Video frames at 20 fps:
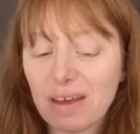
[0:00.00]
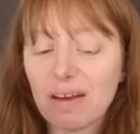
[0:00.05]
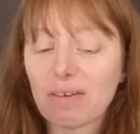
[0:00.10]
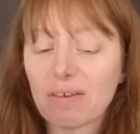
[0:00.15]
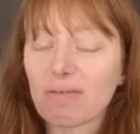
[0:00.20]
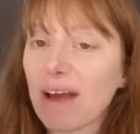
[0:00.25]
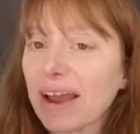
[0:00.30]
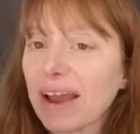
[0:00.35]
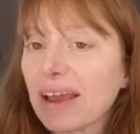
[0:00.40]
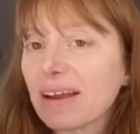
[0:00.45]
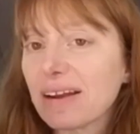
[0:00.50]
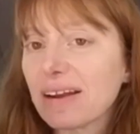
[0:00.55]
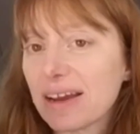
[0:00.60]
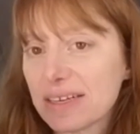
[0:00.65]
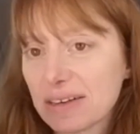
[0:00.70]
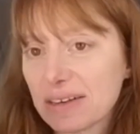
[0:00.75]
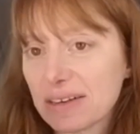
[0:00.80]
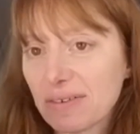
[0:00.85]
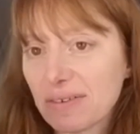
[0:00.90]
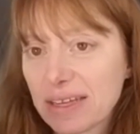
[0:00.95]

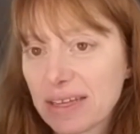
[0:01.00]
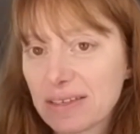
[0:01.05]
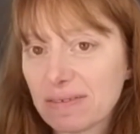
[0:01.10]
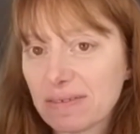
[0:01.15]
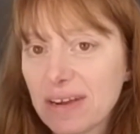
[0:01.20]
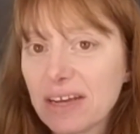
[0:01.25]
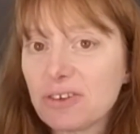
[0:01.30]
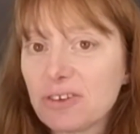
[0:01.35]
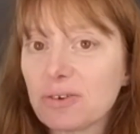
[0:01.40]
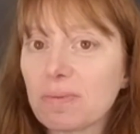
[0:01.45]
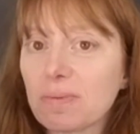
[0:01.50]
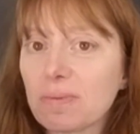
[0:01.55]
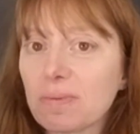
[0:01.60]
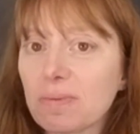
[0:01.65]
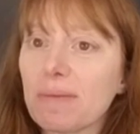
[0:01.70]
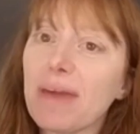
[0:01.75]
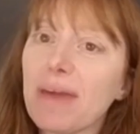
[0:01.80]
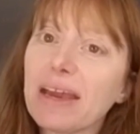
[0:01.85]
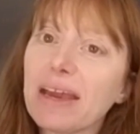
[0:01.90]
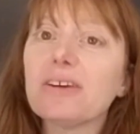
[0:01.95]
recognizing rights of nature, but
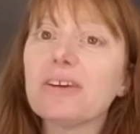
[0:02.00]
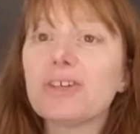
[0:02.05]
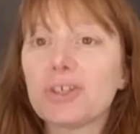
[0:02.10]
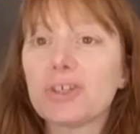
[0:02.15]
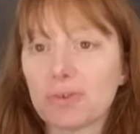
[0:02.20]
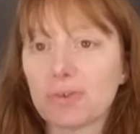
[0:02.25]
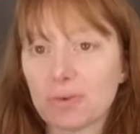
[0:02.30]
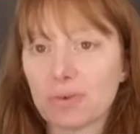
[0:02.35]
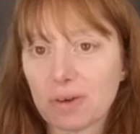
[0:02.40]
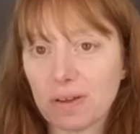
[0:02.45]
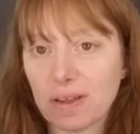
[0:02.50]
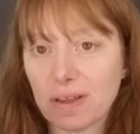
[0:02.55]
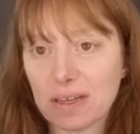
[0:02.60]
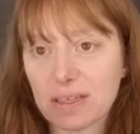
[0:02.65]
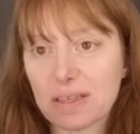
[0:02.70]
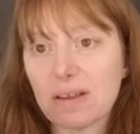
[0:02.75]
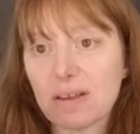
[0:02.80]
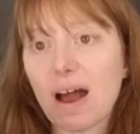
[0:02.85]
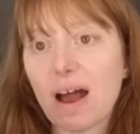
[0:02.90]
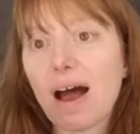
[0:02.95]
making sure that
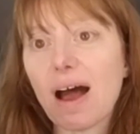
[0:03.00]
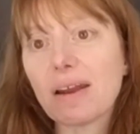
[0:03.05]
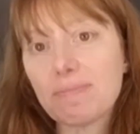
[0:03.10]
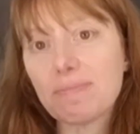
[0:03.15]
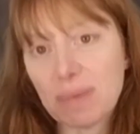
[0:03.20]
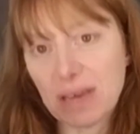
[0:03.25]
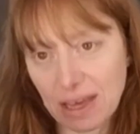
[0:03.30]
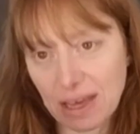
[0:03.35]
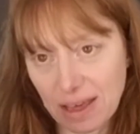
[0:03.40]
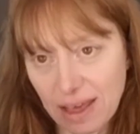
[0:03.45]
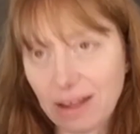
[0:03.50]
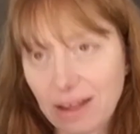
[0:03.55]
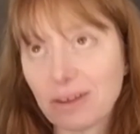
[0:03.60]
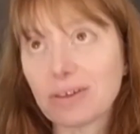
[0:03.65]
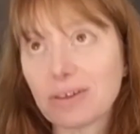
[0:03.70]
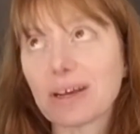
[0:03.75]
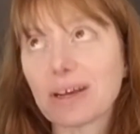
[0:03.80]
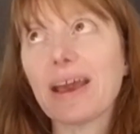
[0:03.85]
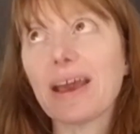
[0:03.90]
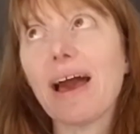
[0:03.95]
it's not being
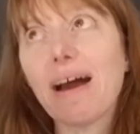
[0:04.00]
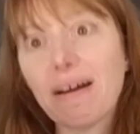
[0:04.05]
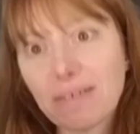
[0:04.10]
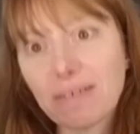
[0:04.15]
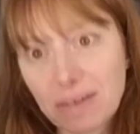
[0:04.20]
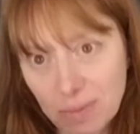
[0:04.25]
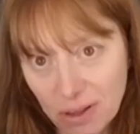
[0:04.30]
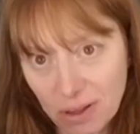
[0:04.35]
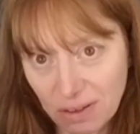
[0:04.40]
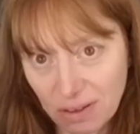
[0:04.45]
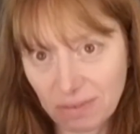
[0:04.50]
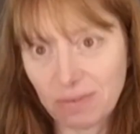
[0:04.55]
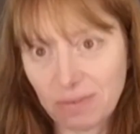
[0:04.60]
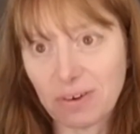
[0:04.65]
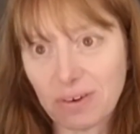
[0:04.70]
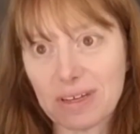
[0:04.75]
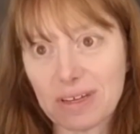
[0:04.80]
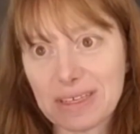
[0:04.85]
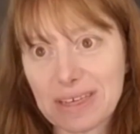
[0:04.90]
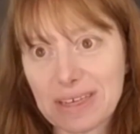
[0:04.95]
held accountable for its